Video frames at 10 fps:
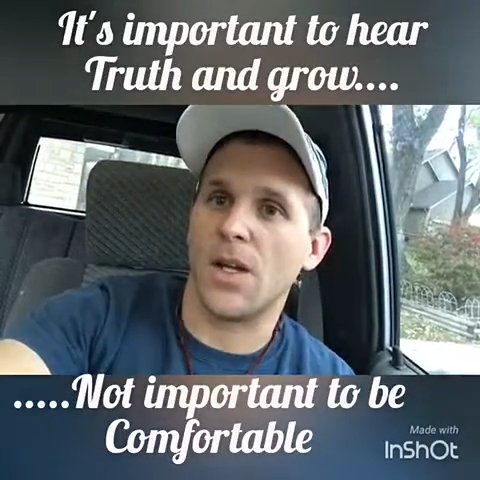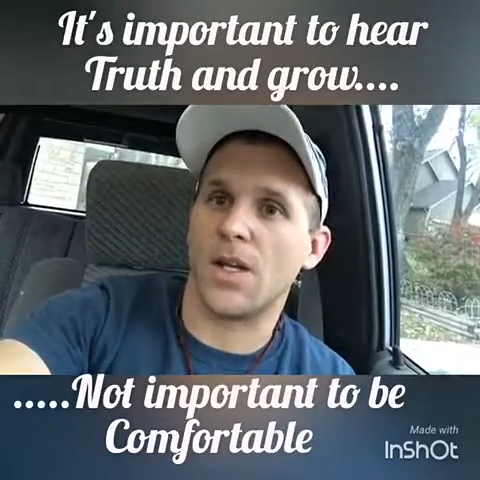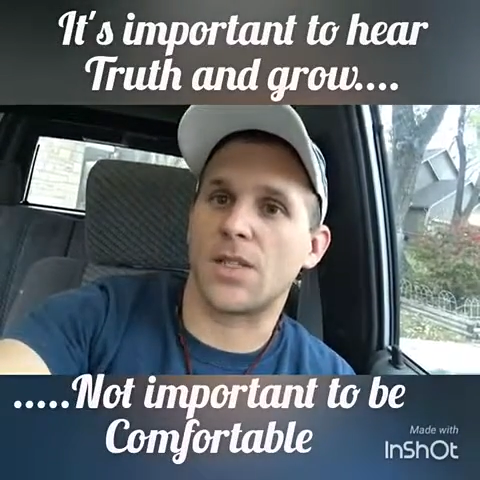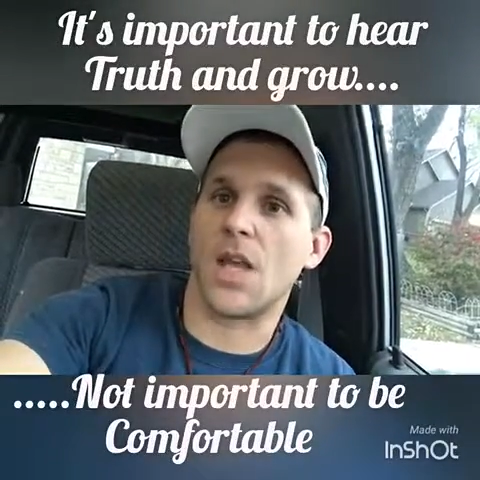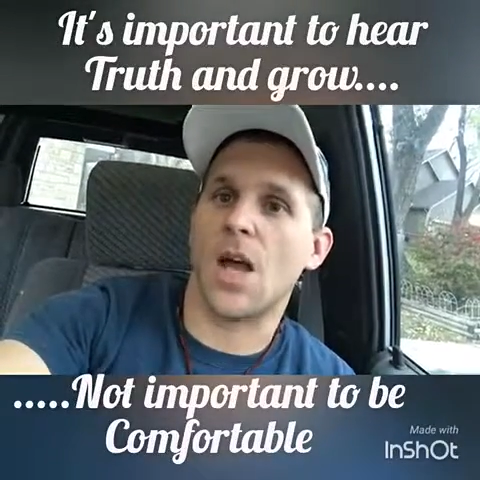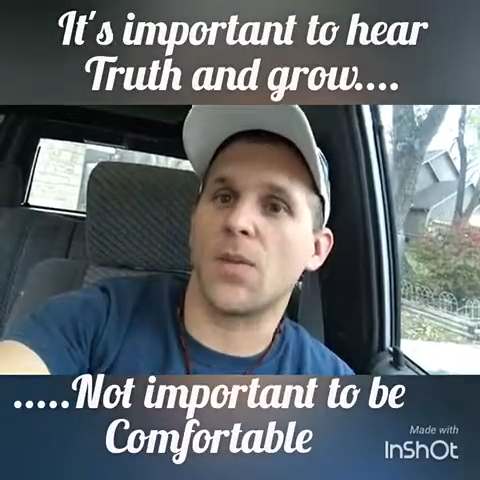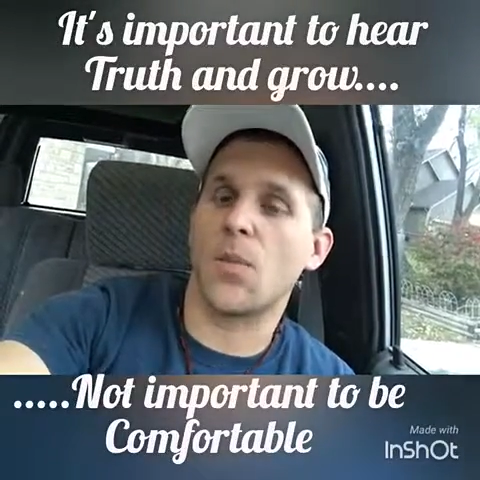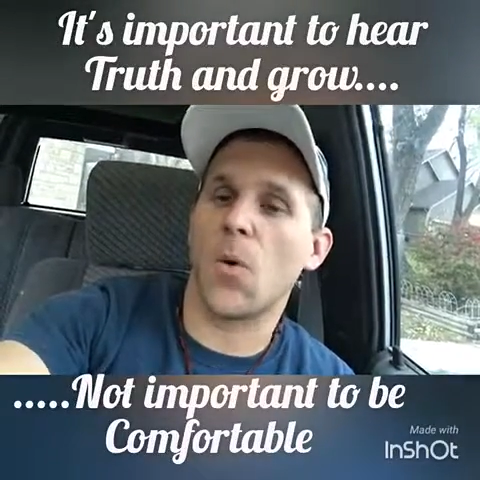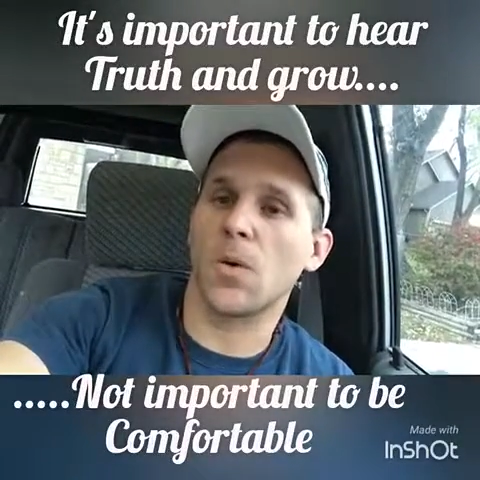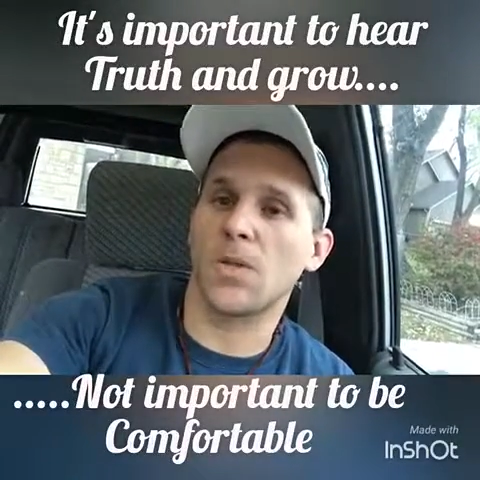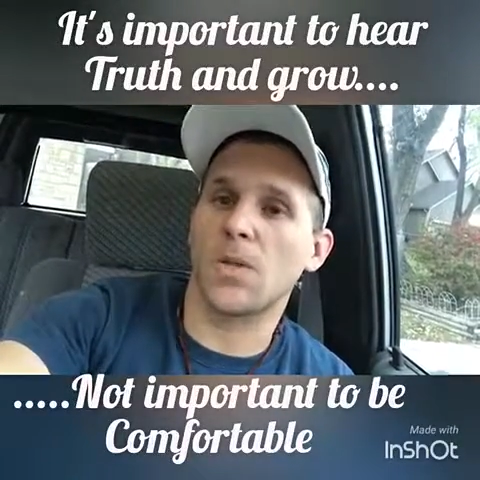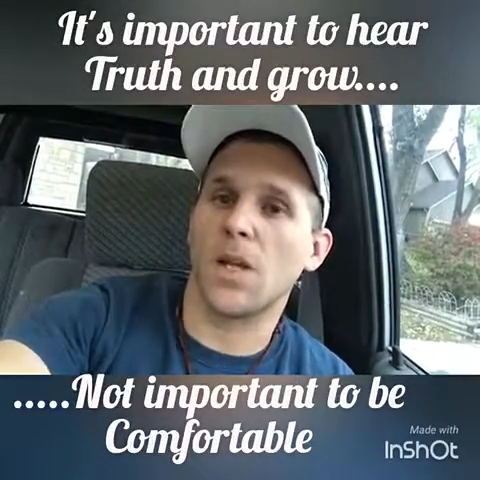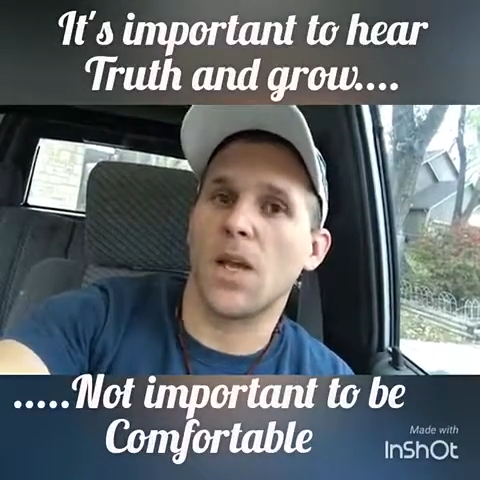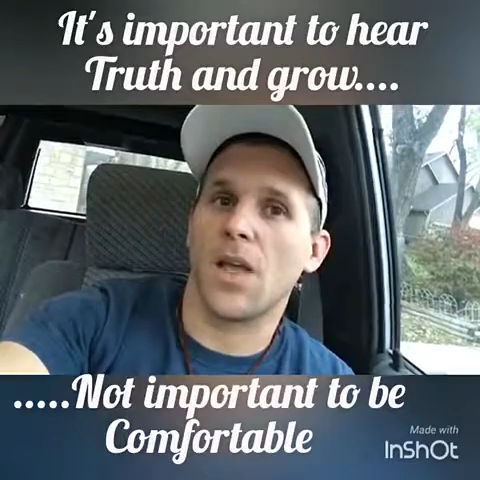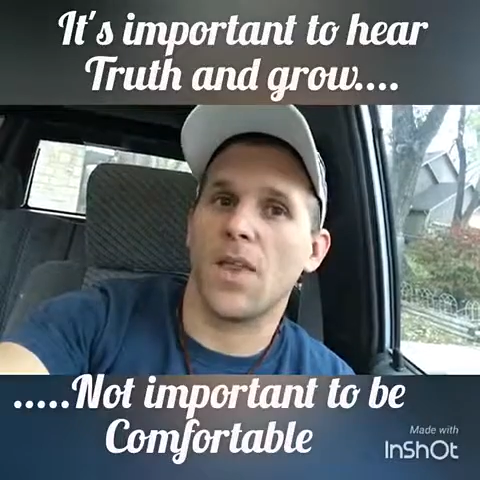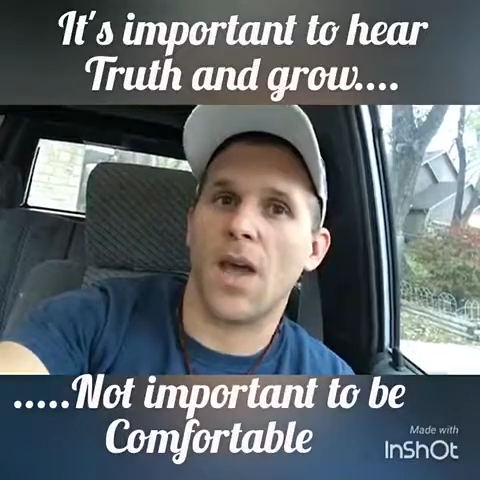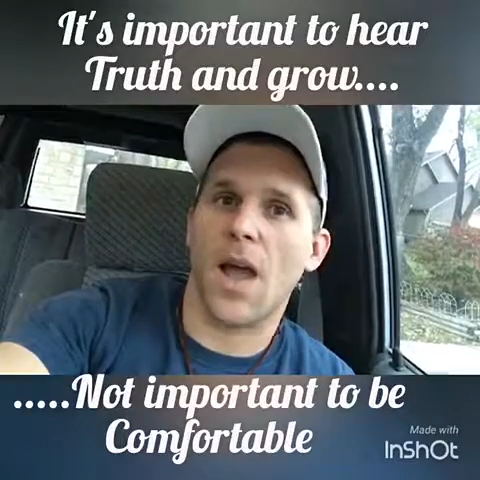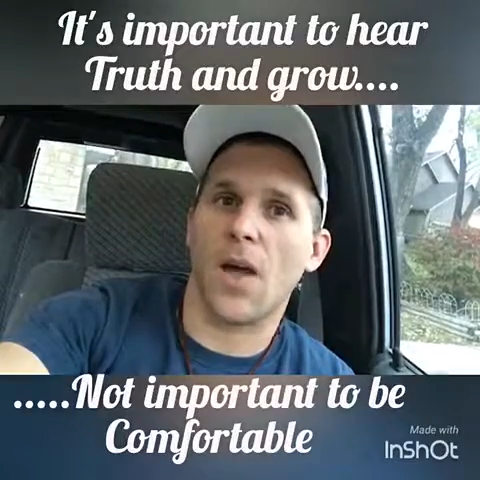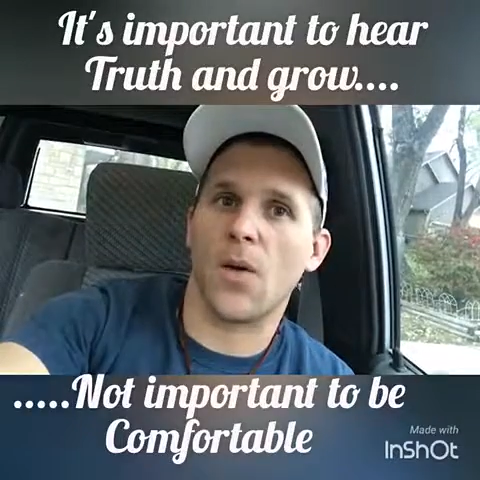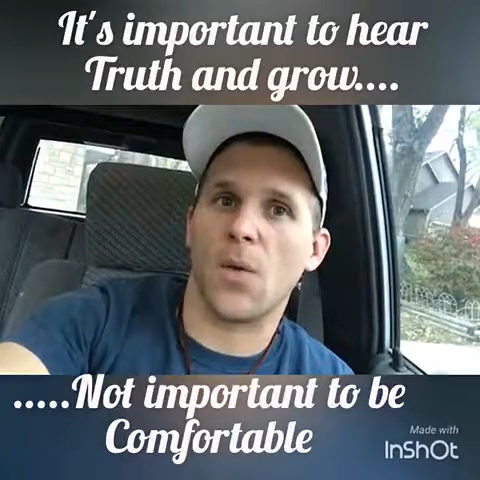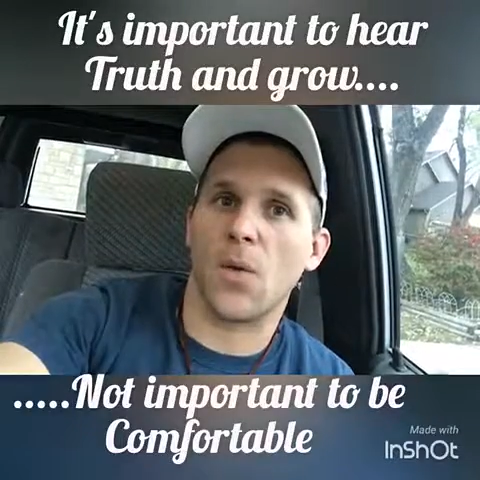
It's not important that